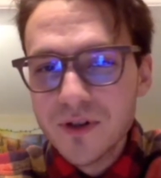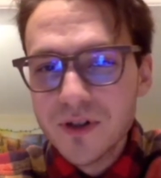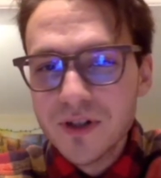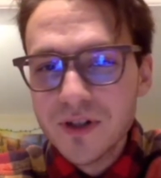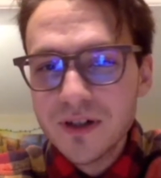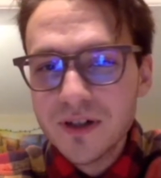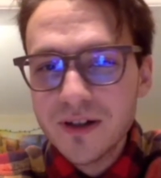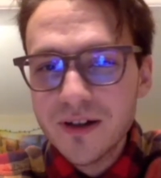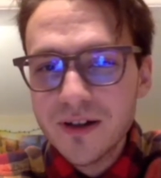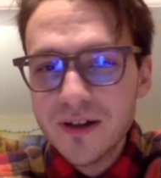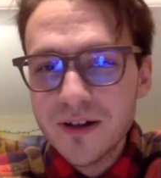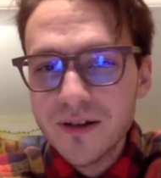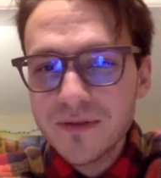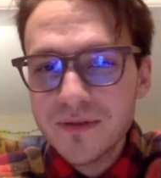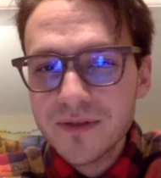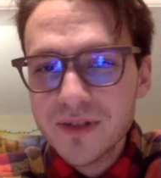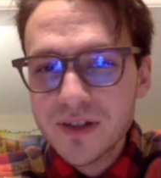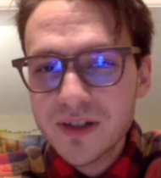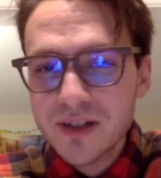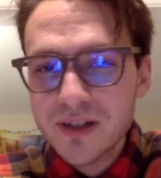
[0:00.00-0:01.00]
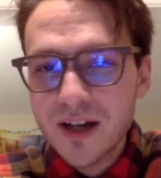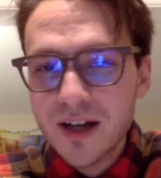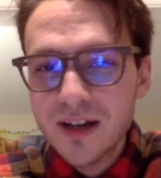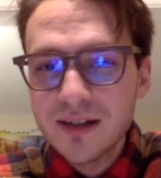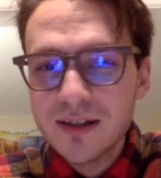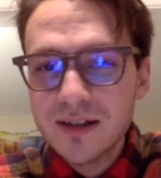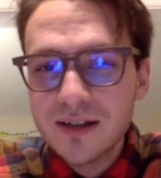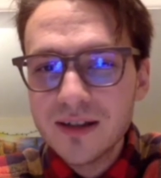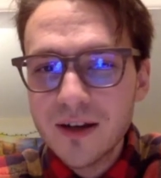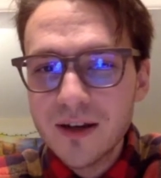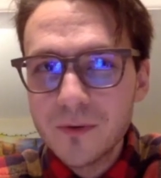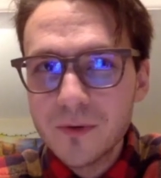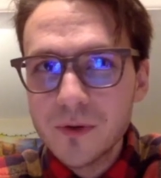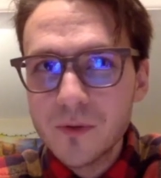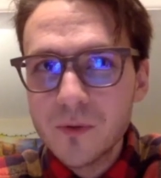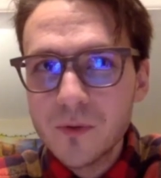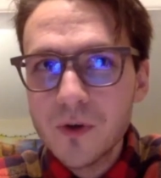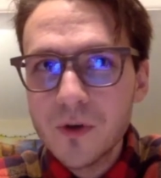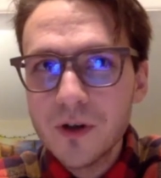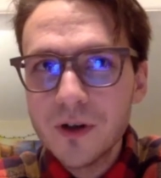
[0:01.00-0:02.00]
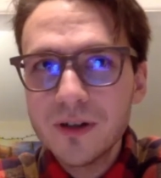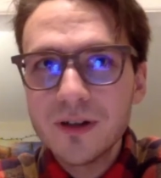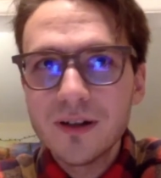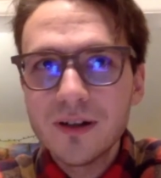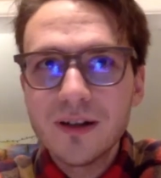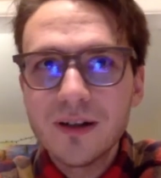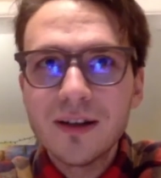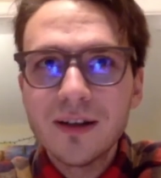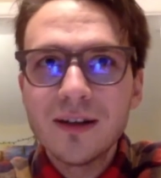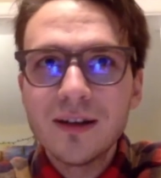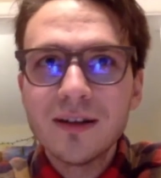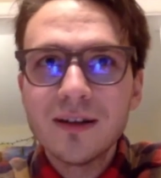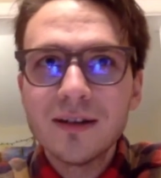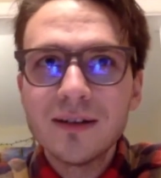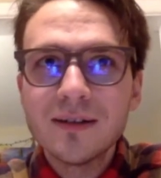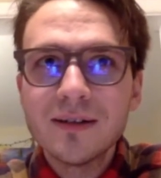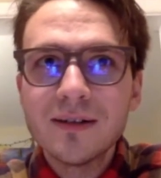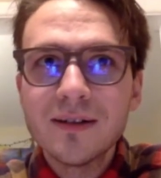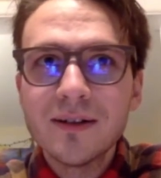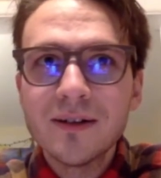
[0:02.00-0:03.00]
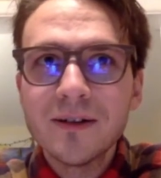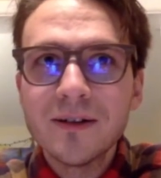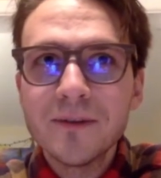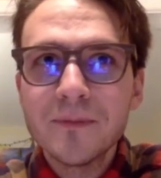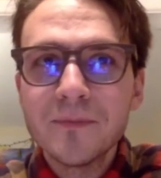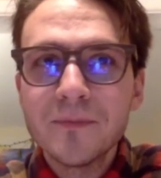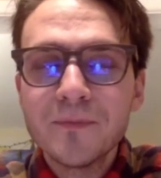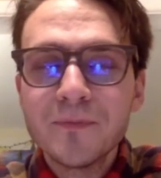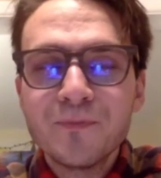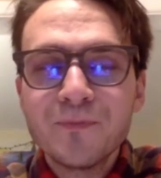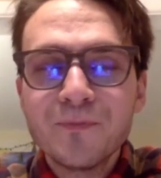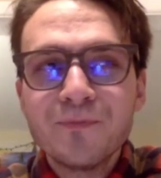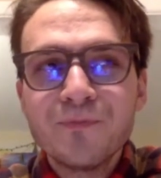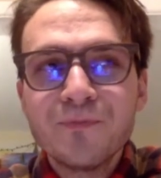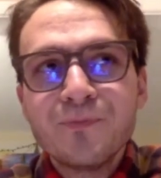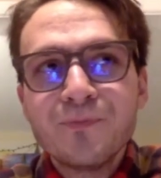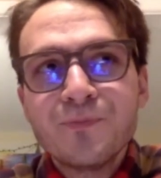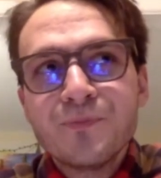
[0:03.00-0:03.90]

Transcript: the version of society that we want. And